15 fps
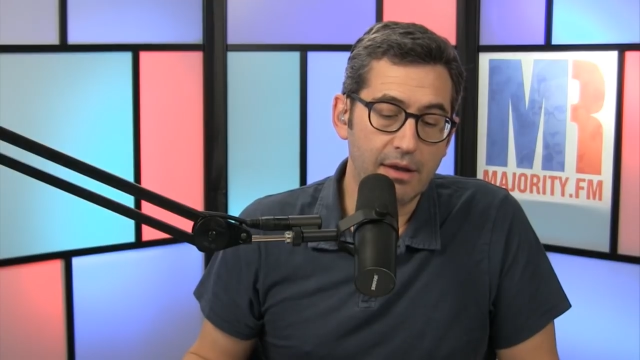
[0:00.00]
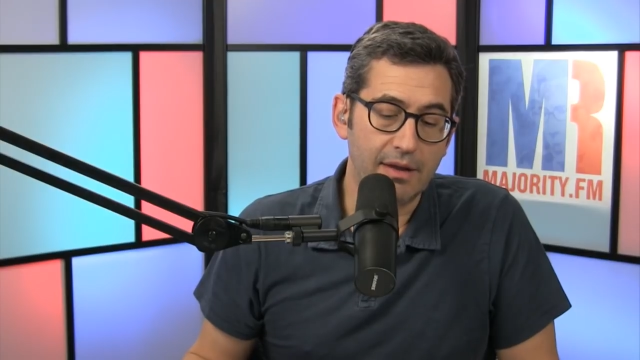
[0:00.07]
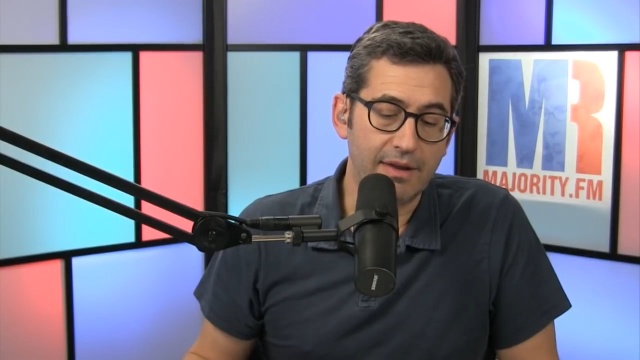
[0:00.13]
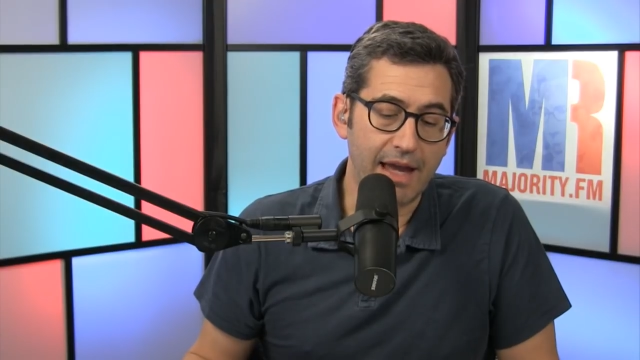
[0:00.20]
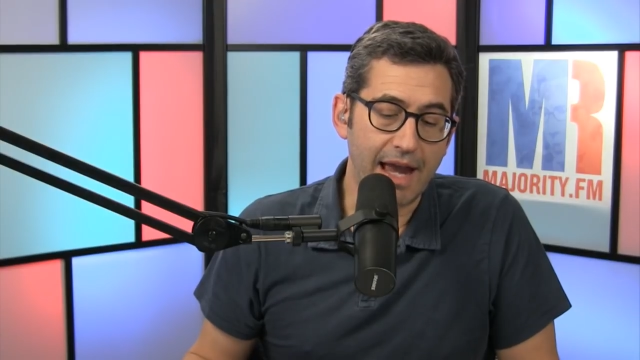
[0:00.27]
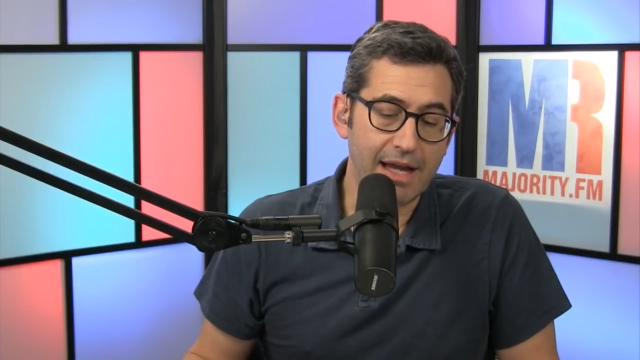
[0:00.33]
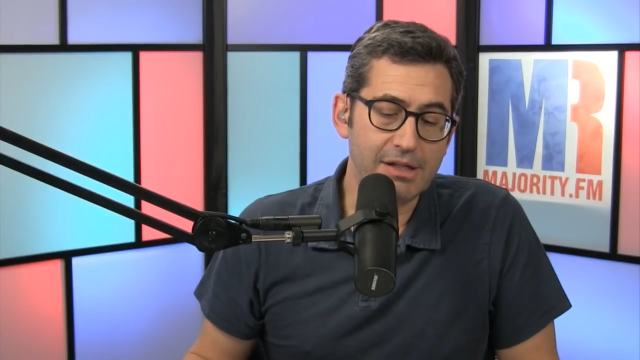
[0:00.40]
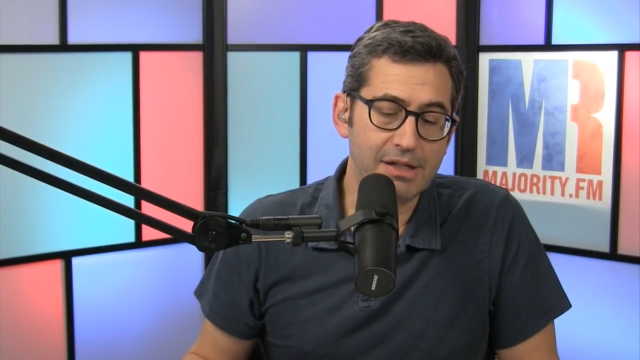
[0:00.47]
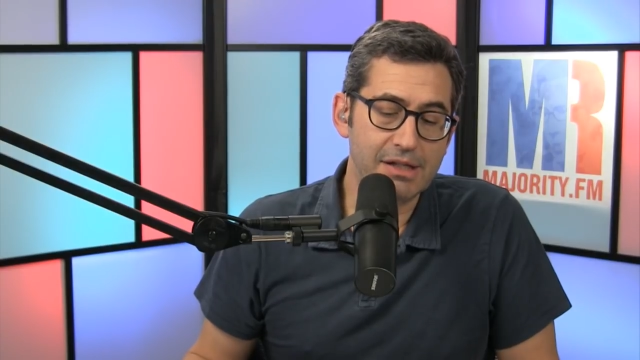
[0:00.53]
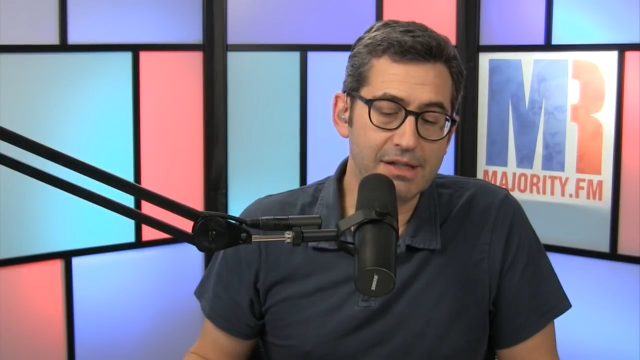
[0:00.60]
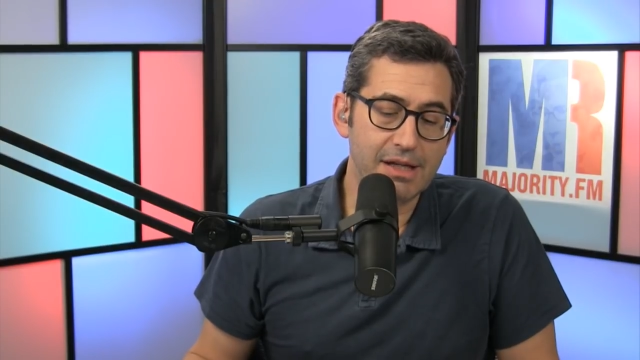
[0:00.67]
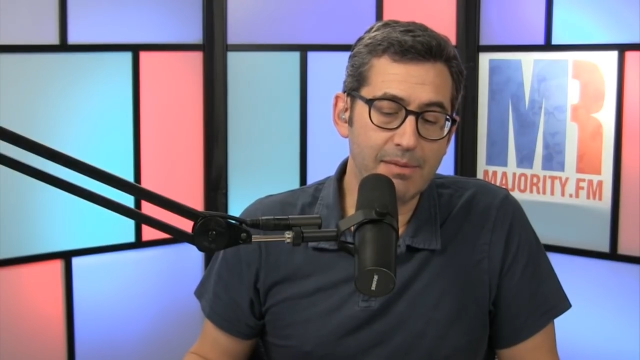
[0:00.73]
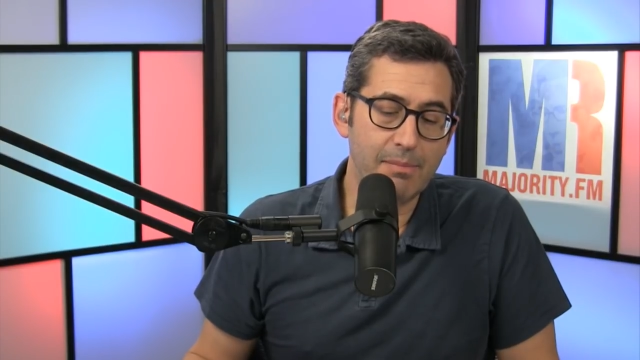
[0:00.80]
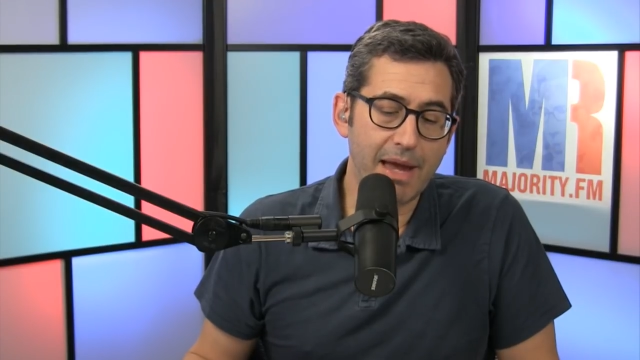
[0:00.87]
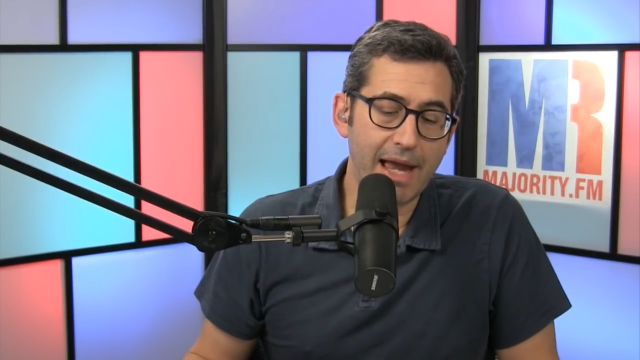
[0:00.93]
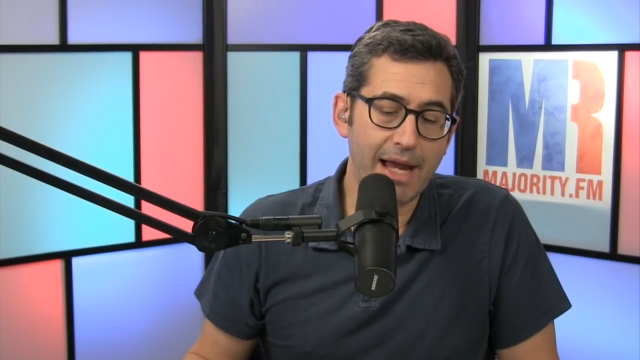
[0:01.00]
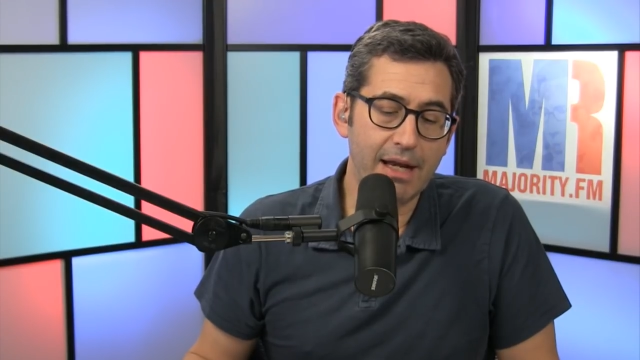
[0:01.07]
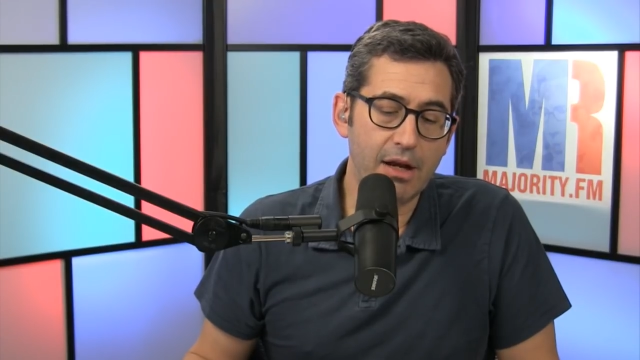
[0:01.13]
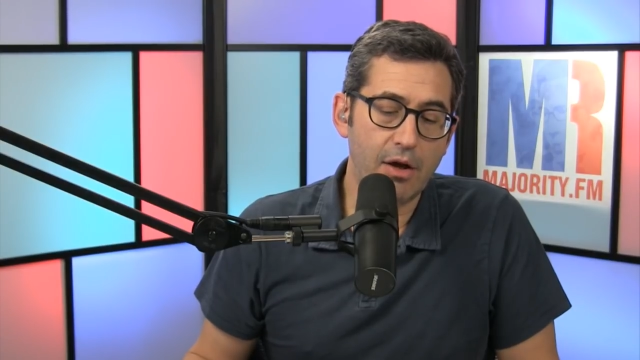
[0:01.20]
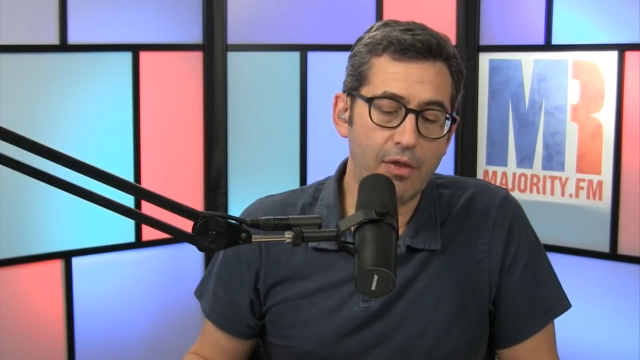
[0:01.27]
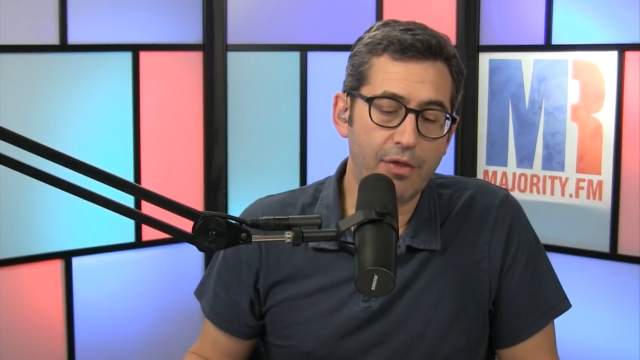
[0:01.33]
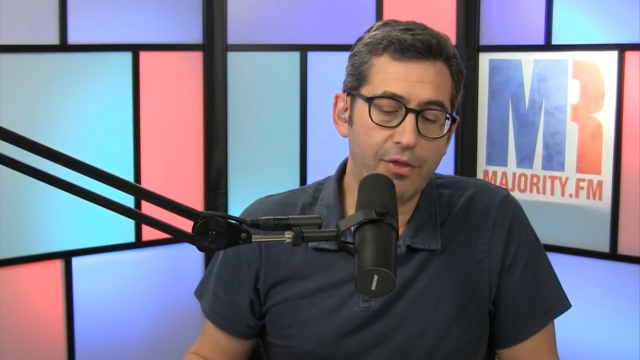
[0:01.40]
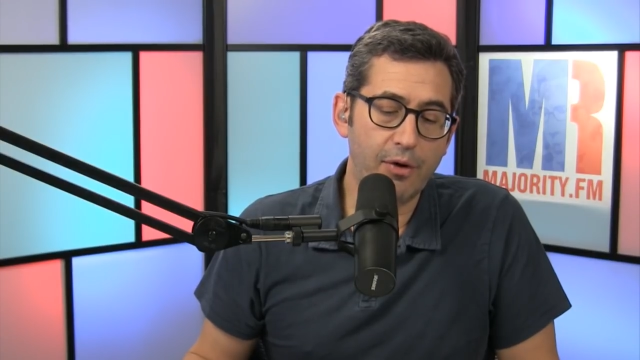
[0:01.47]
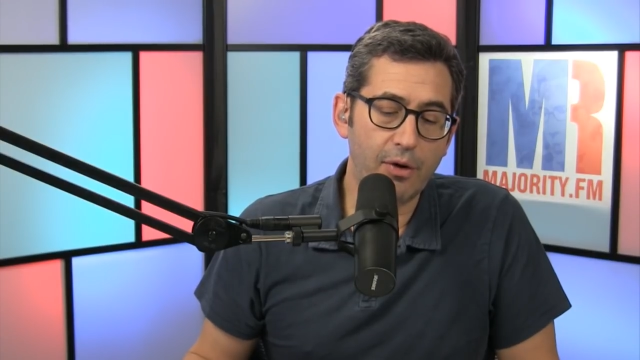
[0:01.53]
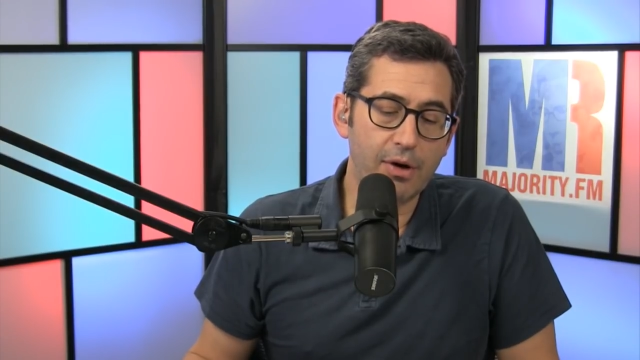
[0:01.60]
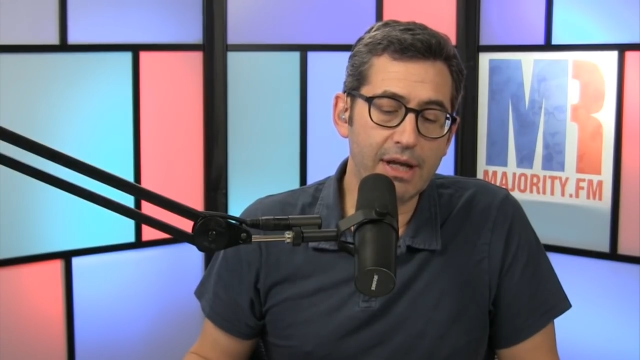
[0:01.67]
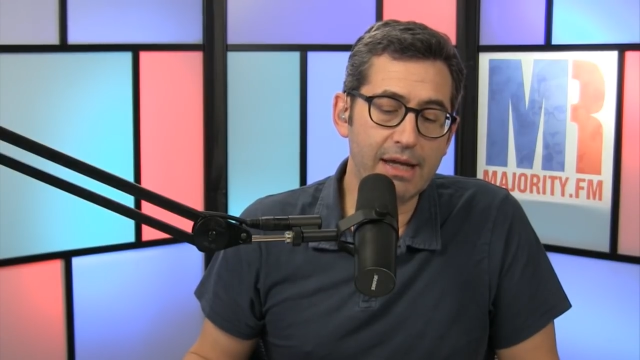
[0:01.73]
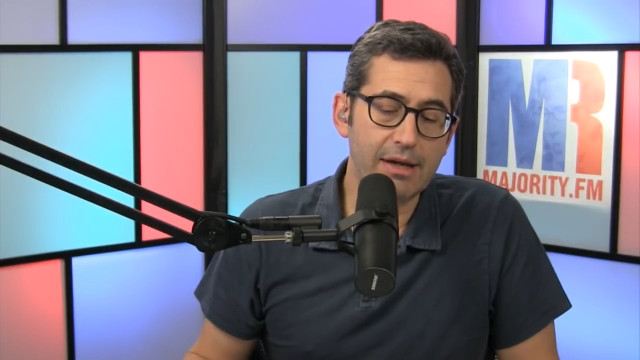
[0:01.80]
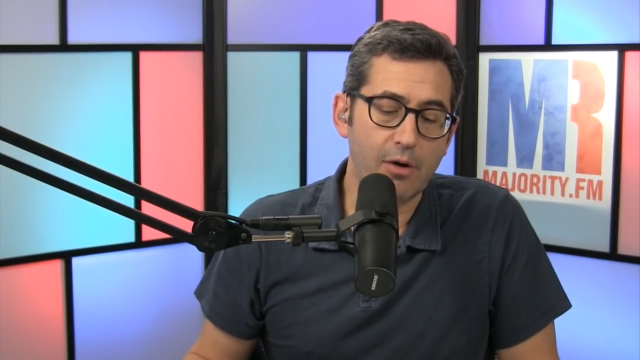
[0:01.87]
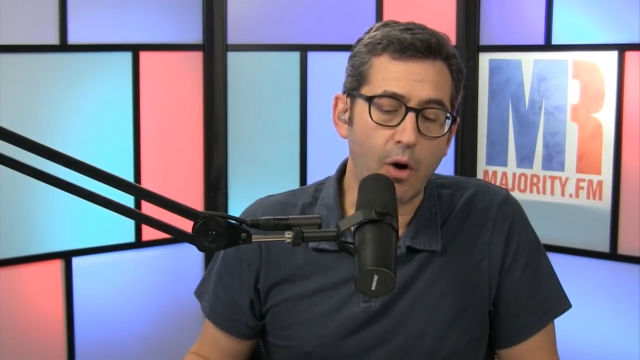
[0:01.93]
that the agency made
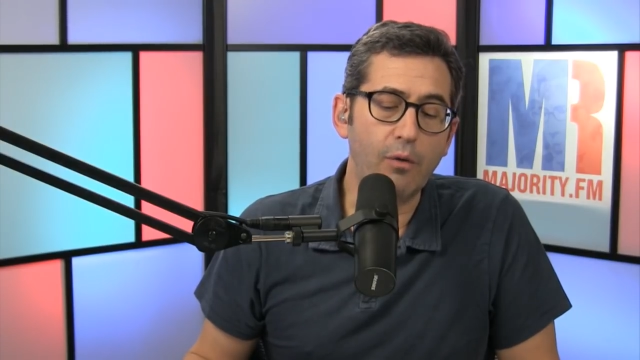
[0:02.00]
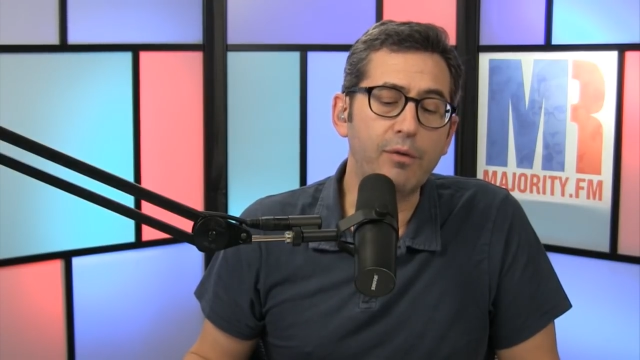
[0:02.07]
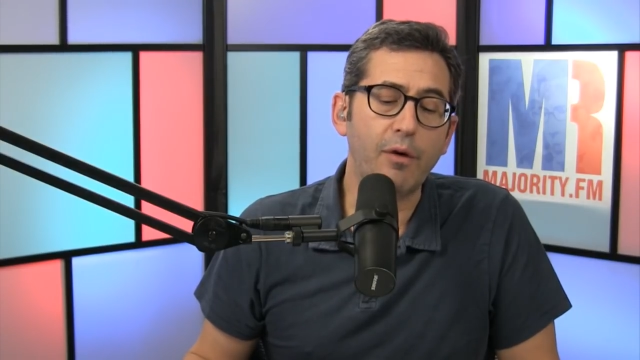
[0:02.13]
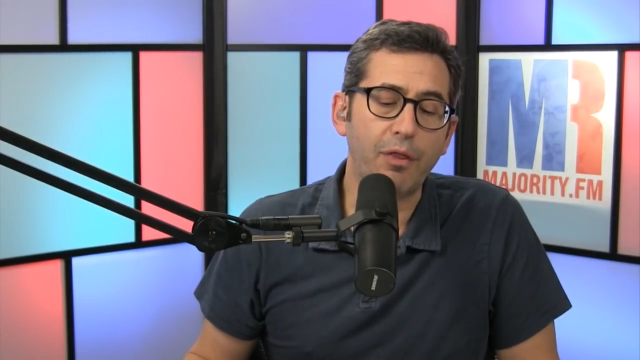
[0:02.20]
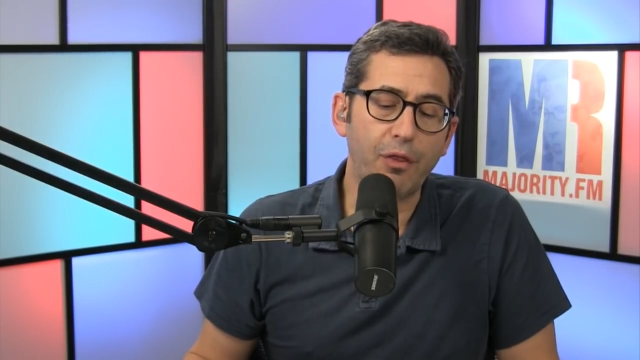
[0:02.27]
over